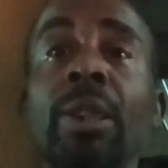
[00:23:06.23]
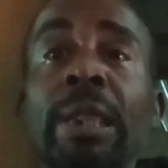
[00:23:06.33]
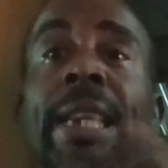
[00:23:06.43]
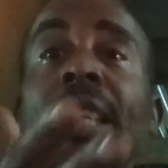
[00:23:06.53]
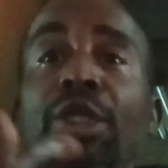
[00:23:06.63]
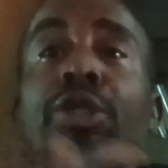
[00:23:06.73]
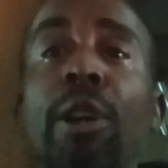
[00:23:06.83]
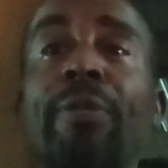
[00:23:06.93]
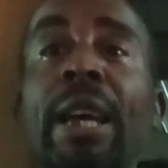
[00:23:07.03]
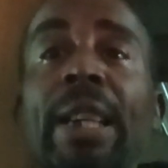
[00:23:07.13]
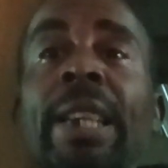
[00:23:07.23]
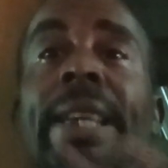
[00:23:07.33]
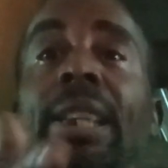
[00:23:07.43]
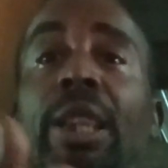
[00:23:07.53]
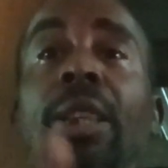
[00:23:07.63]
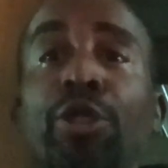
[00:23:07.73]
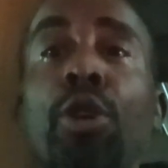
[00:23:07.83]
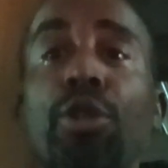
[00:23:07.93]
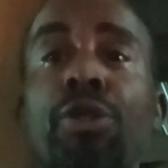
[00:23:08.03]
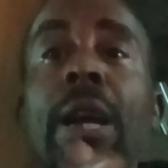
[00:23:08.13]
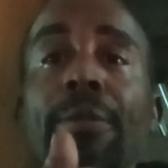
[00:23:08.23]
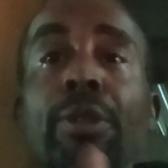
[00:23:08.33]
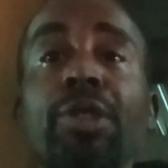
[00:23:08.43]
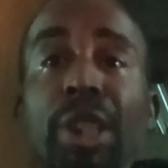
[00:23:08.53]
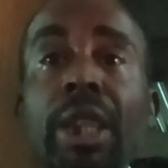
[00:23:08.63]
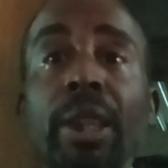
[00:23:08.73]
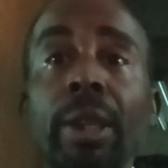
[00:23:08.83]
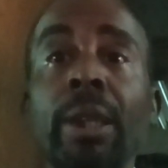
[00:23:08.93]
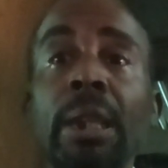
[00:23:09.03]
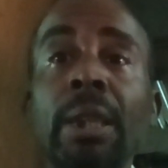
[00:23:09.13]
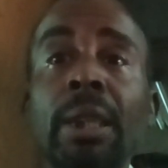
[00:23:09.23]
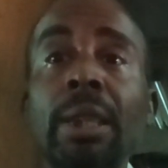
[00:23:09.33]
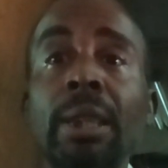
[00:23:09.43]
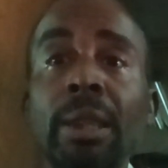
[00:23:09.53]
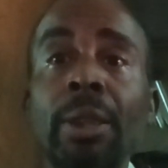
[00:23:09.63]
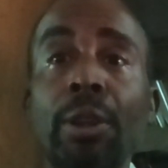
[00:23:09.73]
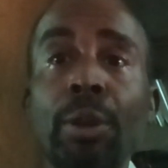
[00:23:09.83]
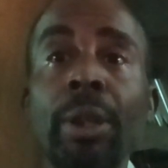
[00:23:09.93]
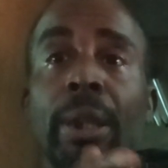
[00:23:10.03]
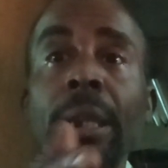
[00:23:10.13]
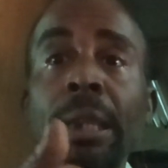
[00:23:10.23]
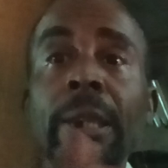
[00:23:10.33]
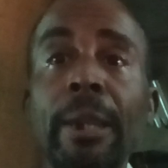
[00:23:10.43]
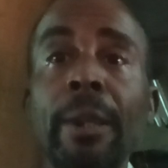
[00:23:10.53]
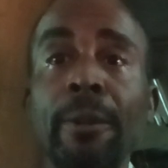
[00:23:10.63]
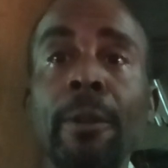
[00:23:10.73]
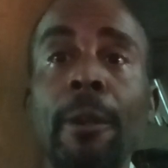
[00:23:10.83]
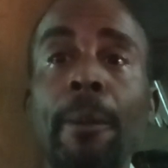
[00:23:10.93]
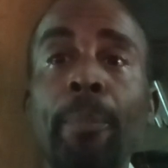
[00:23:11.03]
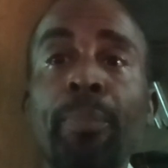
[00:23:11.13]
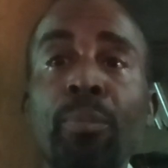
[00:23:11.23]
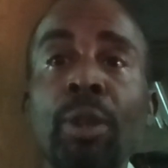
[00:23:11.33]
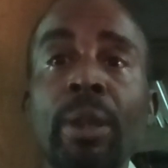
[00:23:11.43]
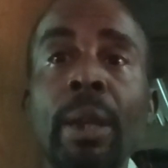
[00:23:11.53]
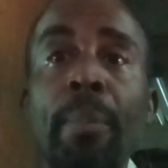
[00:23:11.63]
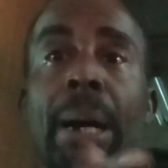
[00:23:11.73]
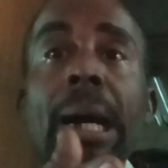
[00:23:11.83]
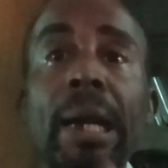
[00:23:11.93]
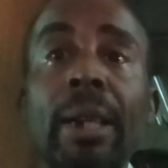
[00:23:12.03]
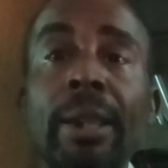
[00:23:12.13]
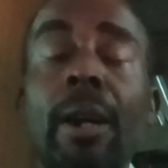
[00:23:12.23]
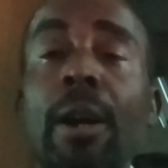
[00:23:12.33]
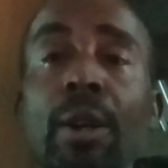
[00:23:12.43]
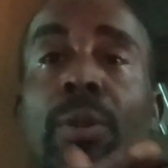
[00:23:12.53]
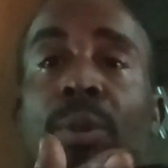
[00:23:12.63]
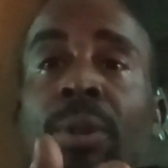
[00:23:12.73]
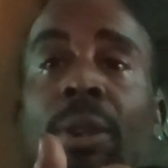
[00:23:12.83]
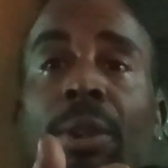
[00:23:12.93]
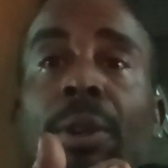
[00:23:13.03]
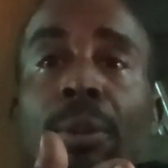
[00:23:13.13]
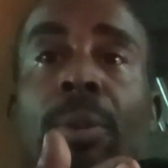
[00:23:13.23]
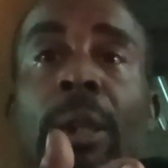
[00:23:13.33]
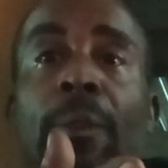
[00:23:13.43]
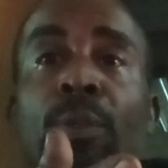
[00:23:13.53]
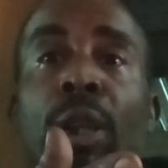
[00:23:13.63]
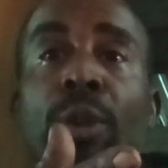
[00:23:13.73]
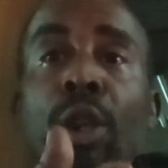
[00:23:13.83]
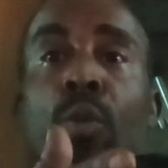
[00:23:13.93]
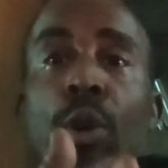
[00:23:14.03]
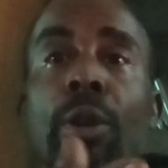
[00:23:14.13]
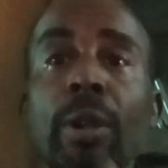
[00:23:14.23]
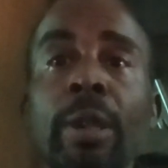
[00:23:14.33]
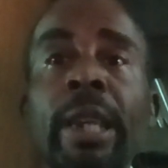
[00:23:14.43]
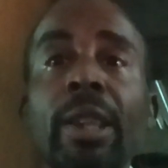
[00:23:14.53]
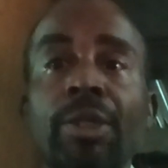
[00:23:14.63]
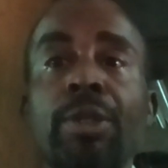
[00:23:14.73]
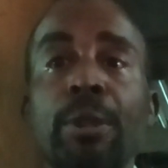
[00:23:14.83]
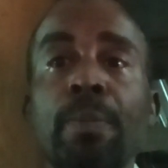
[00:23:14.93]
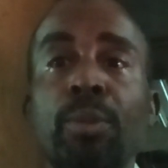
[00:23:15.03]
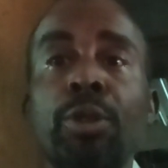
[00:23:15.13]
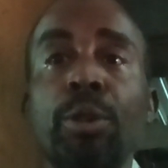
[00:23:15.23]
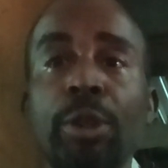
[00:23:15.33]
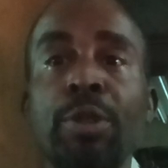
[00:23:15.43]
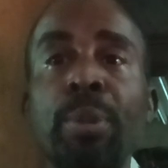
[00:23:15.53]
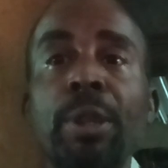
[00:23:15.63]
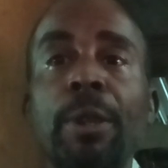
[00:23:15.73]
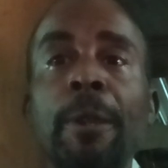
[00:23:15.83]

Daily stuff that daily truck drivers need. You know, in their bag, or you know, their work case, so to speak.